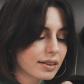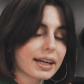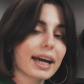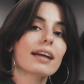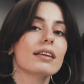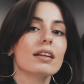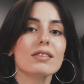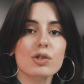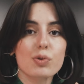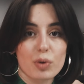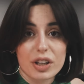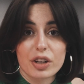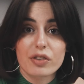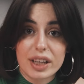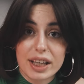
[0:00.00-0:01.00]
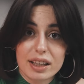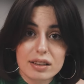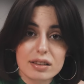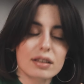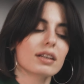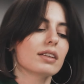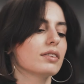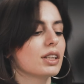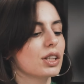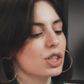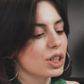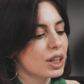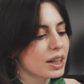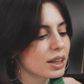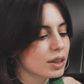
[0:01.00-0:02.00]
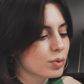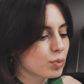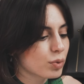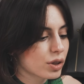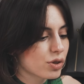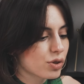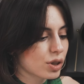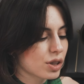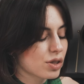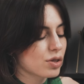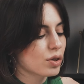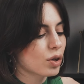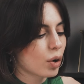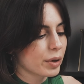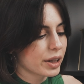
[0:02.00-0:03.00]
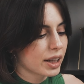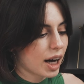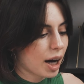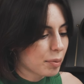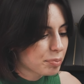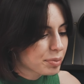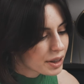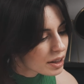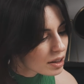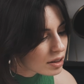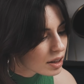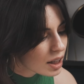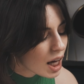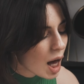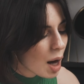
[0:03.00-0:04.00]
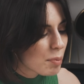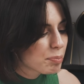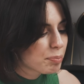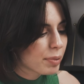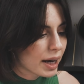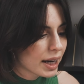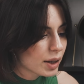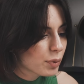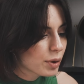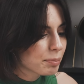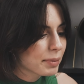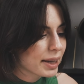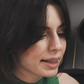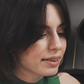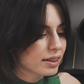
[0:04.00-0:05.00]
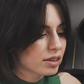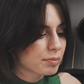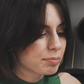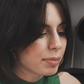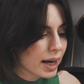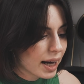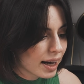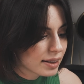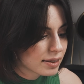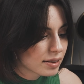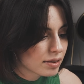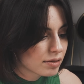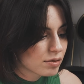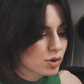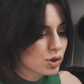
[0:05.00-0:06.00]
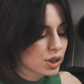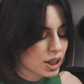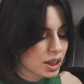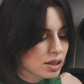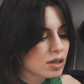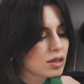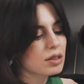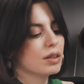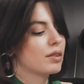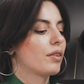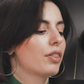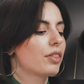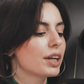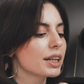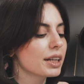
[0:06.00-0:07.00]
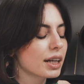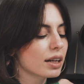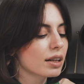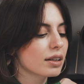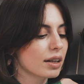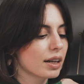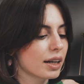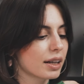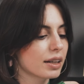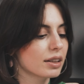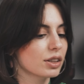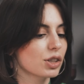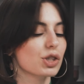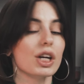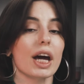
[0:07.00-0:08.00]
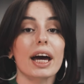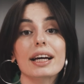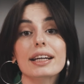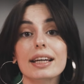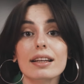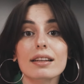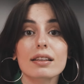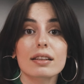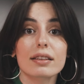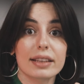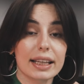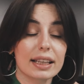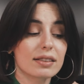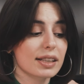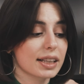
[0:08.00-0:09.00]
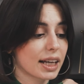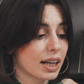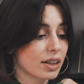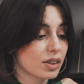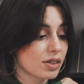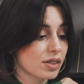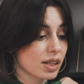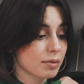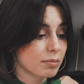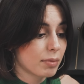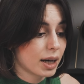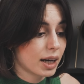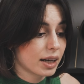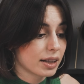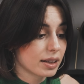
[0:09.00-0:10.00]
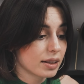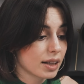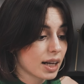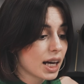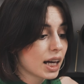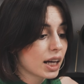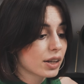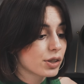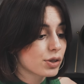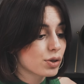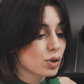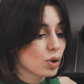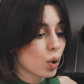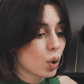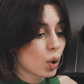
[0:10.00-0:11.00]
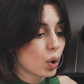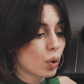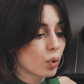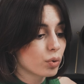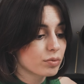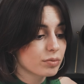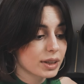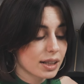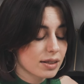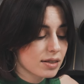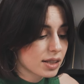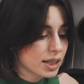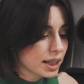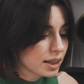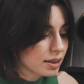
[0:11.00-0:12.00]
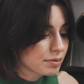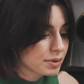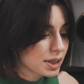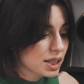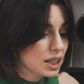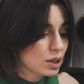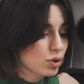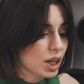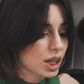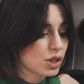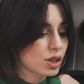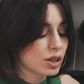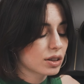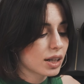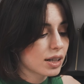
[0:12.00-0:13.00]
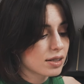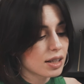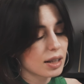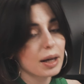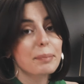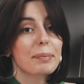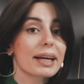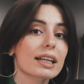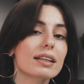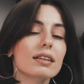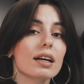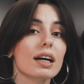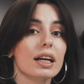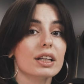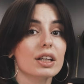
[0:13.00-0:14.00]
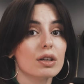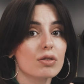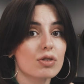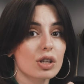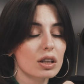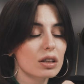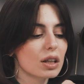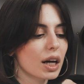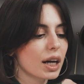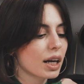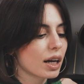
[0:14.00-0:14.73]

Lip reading: candles were green and the chart was just going upper, but we made our bet just thinking and checking the indicators combined. So let's see, the situation is a bit unusual,